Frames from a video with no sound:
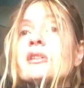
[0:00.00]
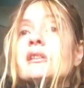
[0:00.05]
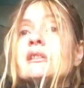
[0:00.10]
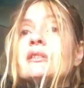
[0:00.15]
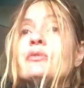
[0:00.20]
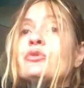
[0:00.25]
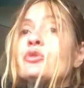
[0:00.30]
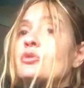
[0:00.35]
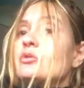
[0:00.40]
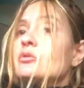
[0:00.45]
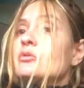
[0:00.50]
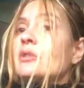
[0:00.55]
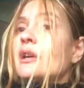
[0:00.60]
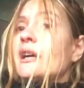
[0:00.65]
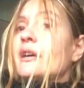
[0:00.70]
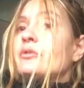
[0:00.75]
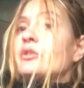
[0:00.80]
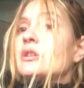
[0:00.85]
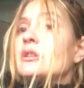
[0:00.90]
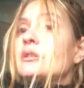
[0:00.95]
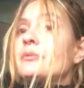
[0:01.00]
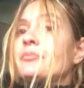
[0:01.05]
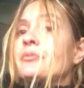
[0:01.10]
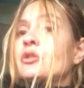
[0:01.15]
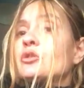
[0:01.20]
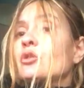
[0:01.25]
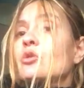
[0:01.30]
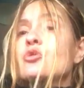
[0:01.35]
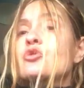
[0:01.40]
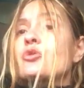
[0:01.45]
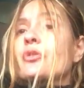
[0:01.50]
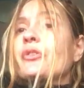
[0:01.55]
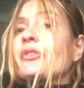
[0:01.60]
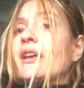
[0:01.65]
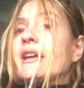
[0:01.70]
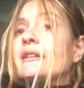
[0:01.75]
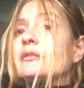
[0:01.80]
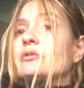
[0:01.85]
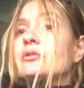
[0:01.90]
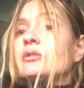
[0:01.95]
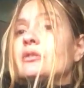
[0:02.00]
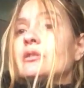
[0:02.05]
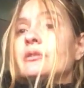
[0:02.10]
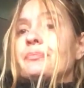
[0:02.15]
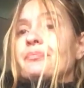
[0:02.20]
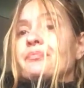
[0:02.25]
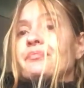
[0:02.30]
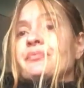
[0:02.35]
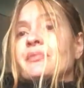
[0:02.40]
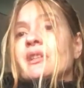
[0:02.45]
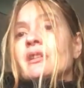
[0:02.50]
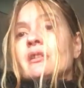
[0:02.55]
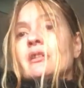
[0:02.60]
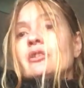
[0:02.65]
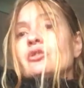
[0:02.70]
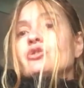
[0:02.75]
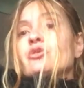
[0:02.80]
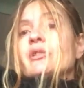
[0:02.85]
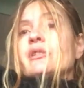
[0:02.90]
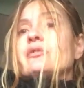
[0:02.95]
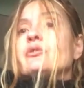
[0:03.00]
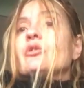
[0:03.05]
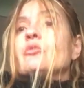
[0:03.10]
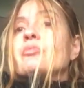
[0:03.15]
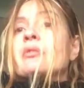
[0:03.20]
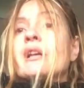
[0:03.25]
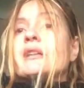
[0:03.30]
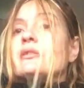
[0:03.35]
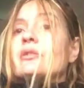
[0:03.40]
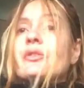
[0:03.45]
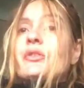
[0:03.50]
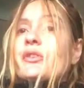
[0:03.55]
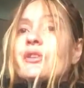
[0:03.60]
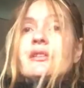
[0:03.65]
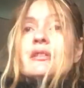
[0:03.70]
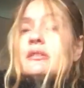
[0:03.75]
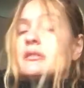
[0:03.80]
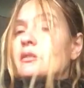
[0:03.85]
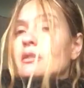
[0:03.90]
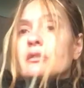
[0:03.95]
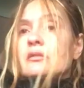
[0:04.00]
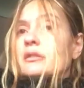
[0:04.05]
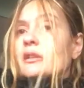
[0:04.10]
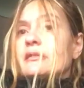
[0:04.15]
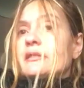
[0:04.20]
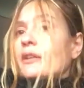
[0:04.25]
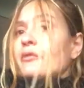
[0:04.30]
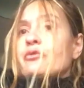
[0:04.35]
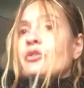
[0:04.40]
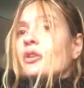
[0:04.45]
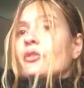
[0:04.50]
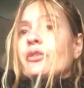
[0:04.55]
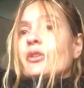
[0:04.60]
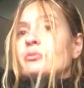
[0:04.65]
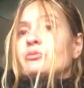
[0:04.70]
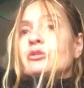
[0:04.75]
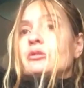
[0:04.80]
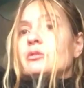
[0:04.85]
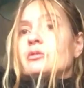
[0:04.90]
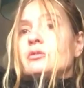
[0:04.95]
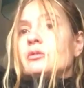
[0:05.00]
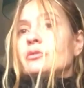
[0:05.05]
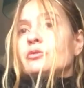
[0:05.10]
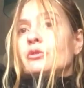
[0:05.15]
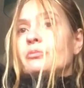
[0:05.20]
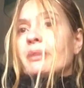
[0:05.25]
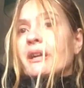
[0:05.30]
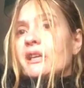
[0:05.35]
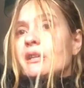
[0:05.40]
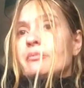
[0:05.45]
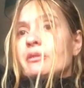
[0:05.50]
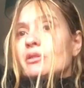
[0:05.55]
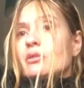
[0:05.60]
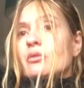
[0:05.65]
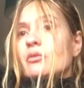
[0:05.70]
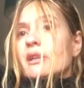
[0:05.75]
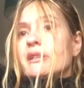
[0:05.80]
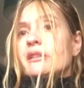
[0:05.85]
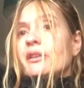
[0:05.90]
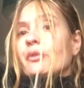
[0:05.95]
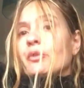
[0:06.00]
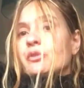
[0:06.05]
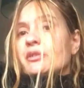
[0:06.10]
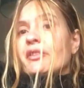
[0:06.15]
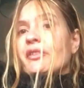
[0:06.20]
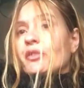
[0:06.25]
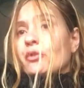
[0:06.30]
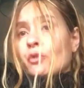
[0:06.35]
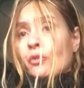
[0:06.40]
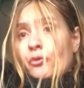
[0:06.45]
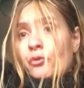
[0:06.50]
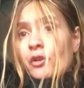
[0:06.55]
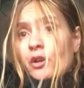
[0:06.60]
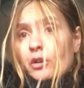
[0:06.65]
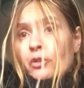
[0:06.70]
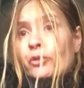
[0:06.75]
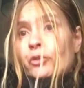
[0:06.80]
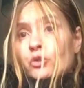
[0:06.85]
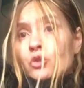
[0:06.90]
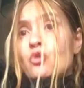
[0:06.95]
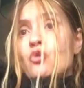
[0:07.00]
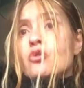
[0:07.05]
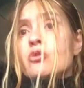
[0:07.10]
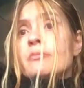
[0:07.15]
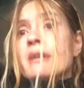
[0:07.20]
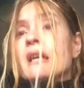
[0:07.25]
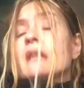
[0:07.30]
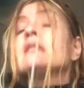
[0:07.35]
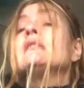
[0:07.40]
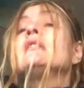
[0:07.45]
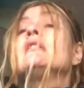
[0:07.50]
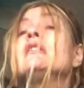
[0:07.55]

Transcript: If you have an ultrasound during your pregnancy, that fucks up the baby already. So this is the first trauma.